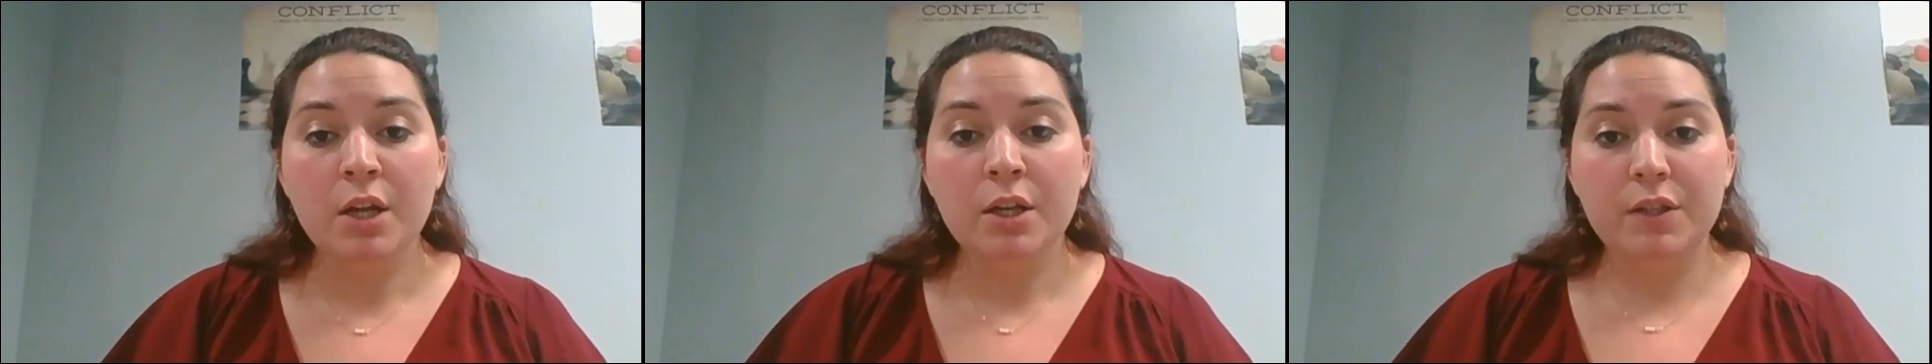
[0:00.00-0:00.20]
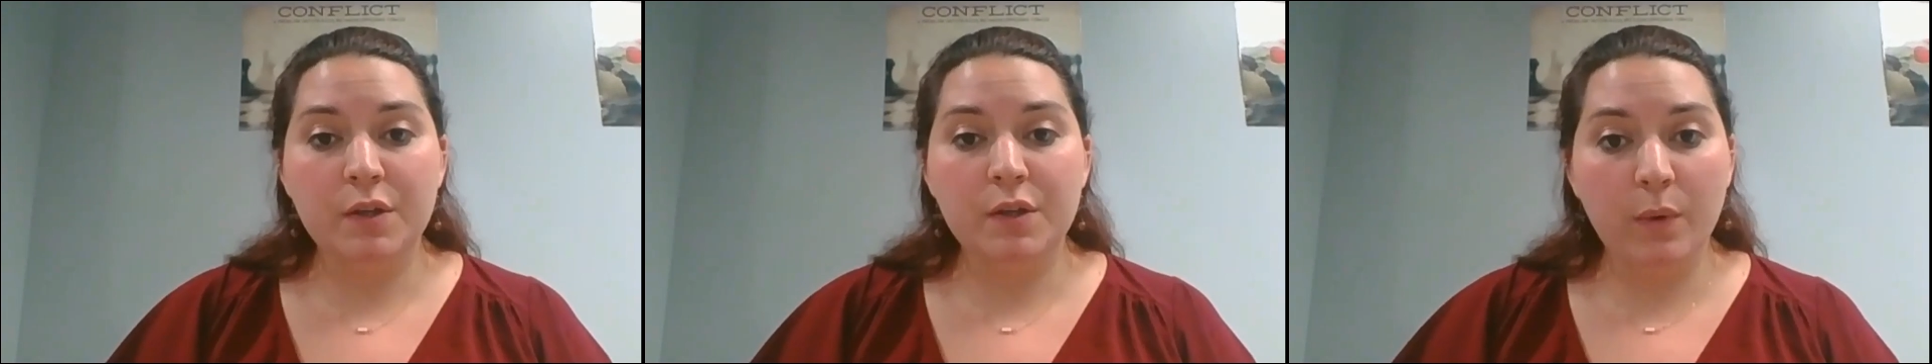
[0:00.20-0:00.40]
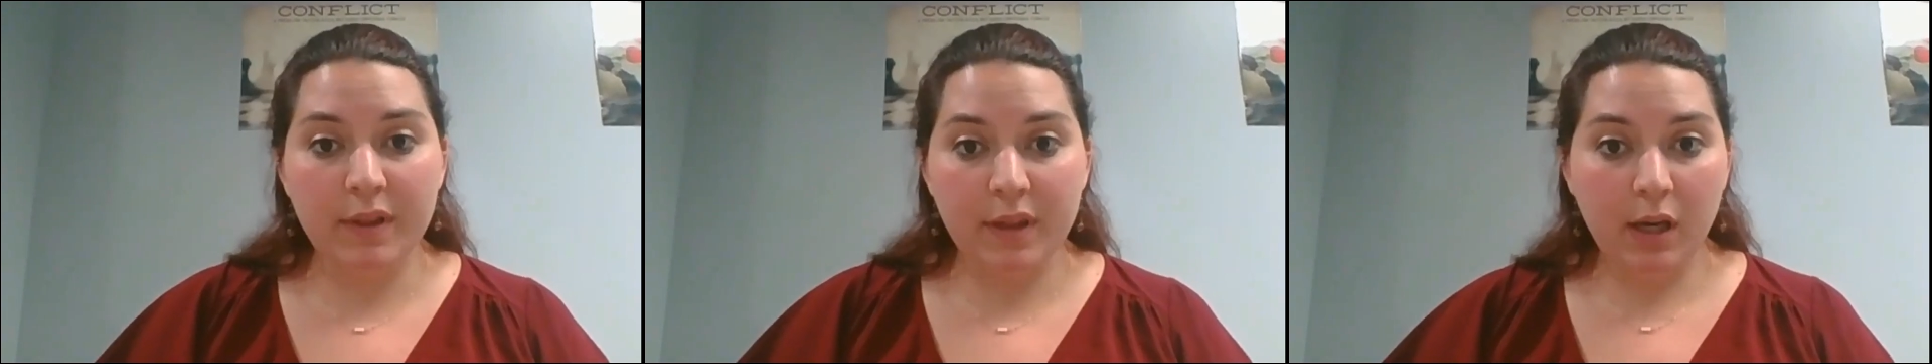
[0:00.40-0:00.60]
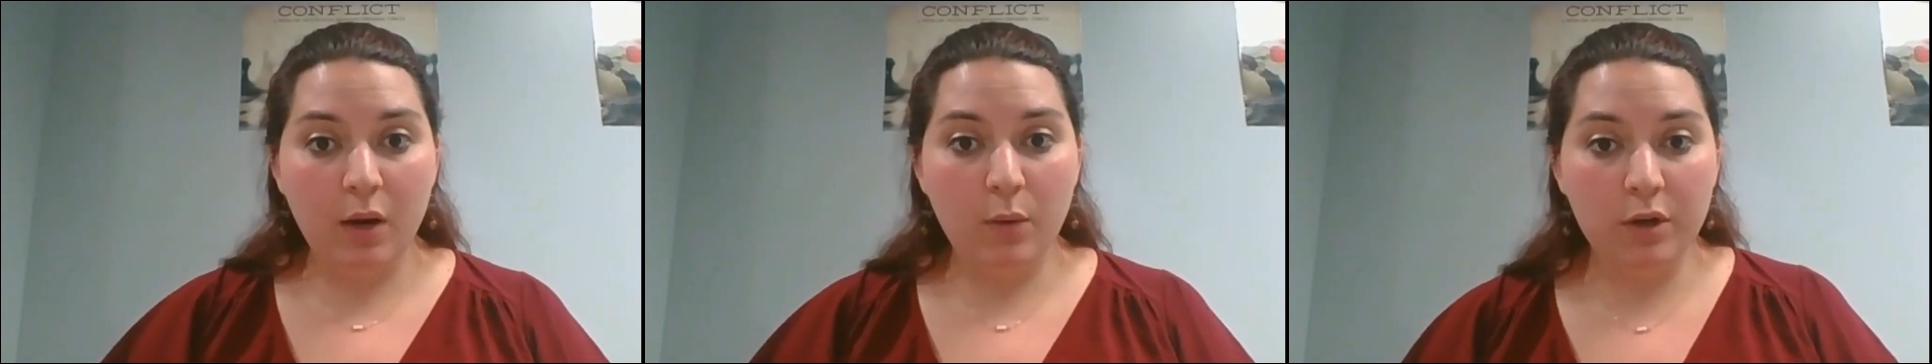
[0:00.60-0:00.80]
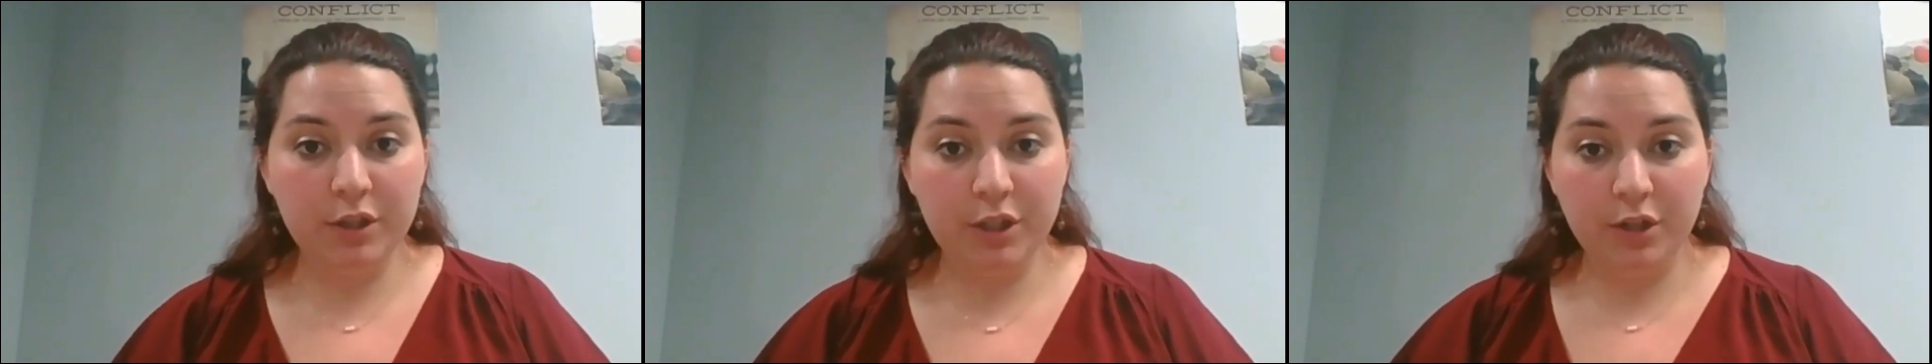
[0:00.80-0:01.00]
So one thing I
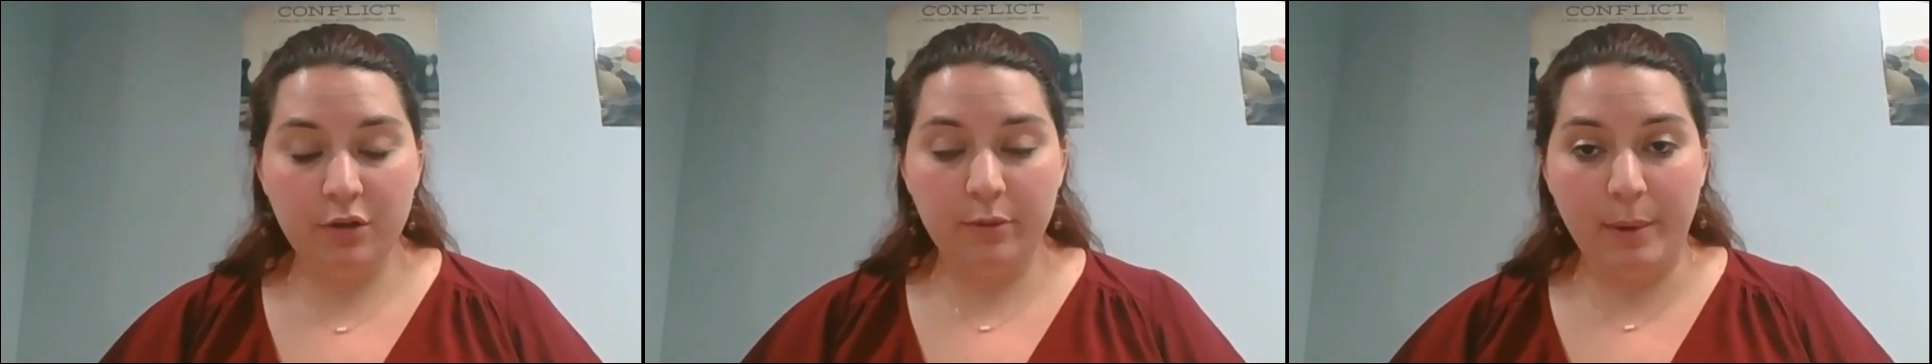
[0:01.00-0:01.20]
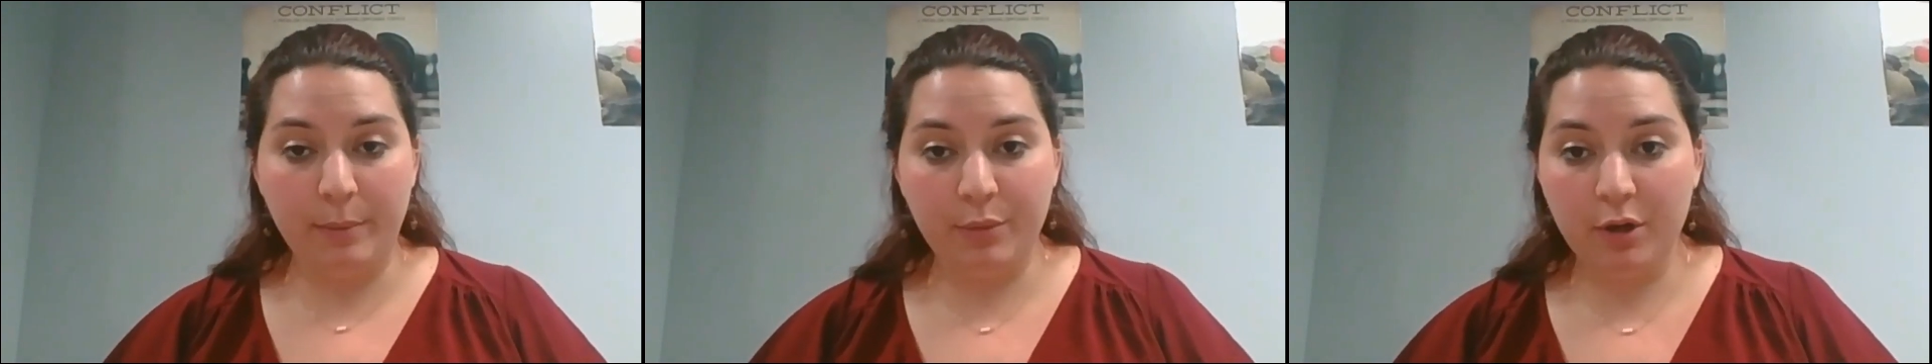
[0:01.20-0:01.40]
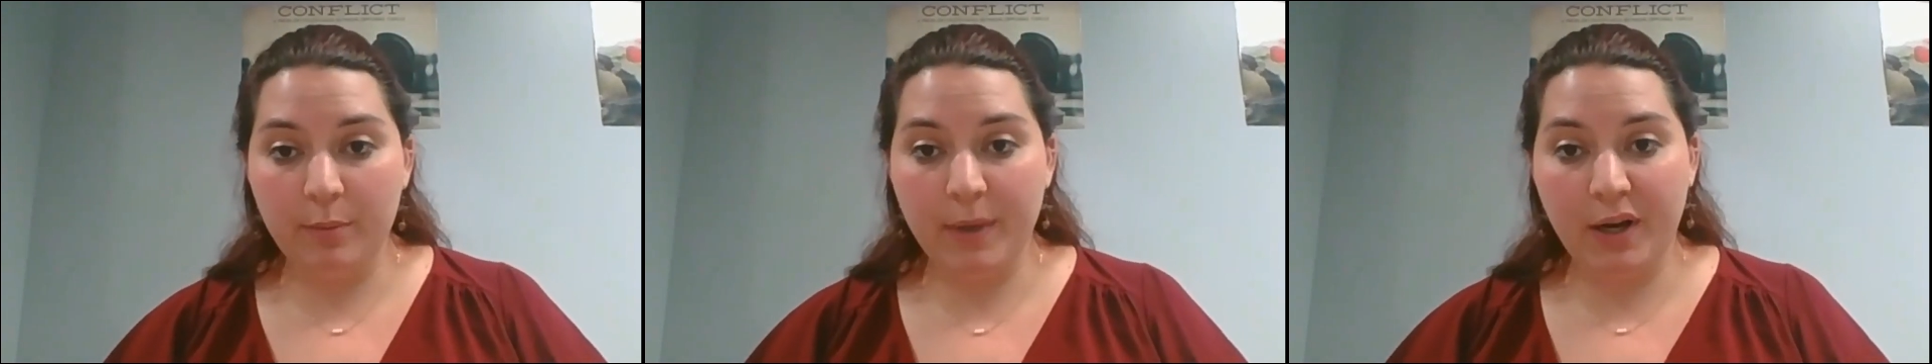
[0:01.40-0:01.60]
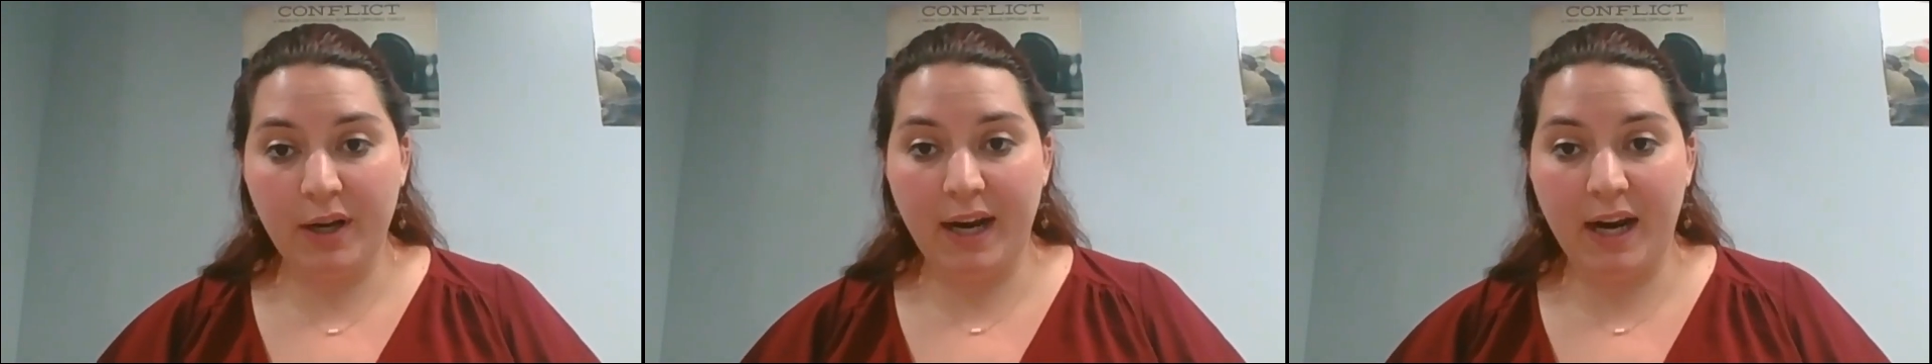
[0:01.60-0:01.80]
want you to remember about